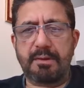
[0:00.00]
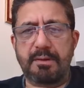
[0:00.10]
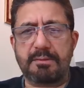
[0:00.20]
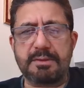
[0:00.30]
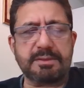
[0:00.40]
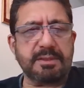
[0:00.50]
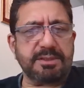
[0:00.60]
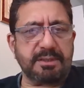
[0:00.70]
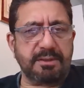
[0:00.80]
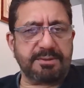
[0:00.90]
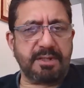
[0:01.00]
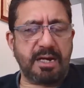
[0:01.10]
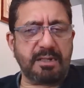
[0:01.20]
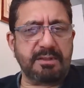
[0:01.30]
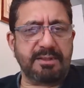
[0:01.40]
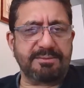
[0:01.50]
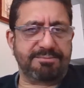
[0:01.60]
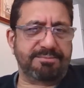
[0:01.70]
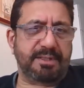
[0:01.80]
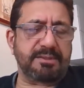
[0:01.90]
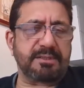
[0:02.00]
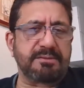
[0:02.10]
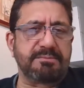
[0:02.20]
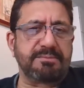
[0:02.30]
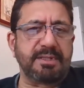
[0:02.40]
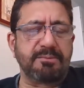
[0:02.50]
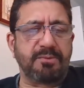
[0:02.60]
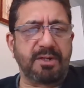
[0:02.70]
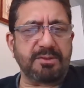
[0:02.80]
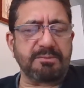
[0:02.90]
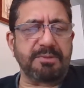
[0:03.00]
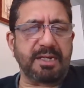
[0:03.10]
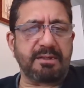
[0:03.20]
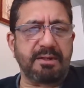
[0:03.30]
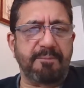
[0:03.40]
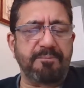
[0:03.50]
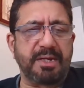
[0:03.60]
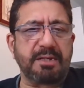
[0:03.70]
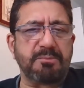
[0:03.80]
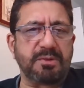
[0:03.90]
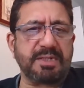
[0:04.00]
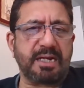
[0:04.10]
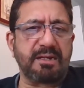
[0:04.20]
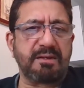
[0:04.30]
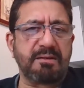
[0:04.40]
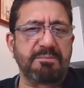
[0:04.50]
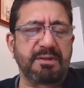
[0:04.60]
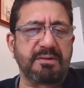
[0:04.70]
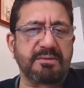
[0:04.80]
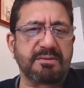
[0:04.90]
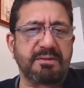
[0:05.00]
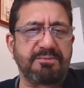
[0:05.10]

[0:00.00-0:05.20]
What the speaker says: It's a general talk. I just didn't want to make it more technical because